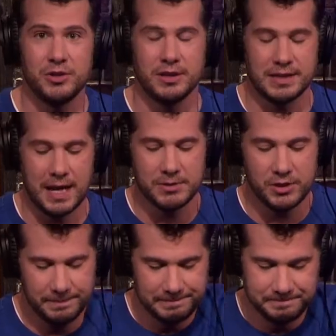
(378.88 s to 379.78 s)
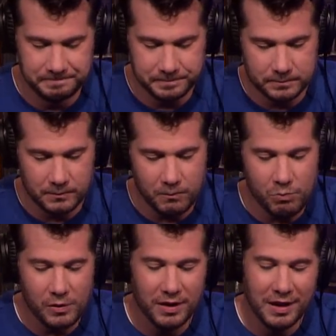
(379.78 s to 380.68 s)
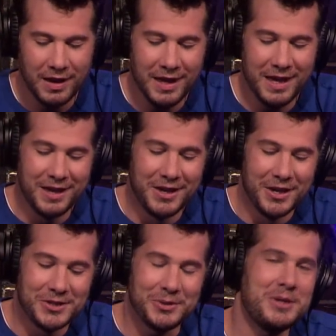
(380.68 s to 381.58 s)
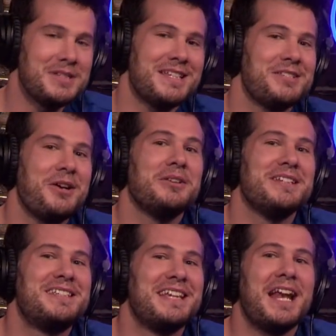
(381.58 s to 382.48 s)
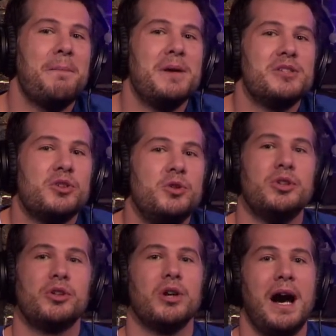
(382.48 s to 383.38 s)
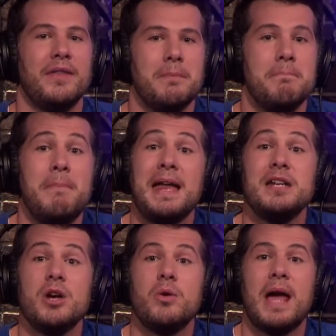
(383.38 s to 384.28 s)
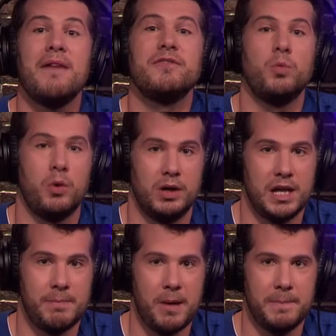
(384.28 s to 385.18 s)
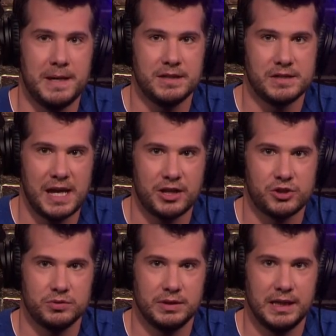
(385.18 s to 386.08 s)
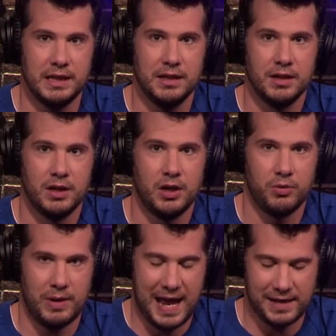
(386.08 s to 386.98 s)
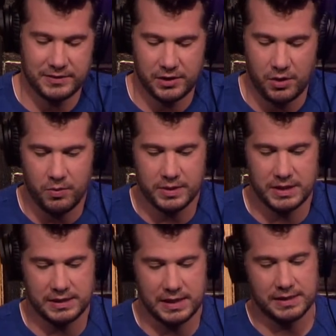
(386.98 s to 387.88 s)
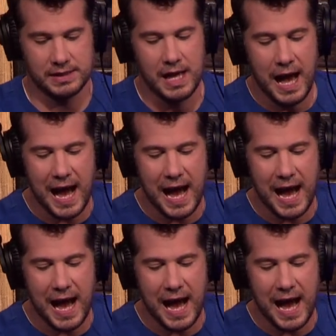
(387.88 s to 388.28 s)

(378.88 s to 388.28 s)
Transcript: New York Times. I'm screwed. So he uses this all to set up his coup de grace that men don't have to worry about being sexually harassed. So what does he say? He says,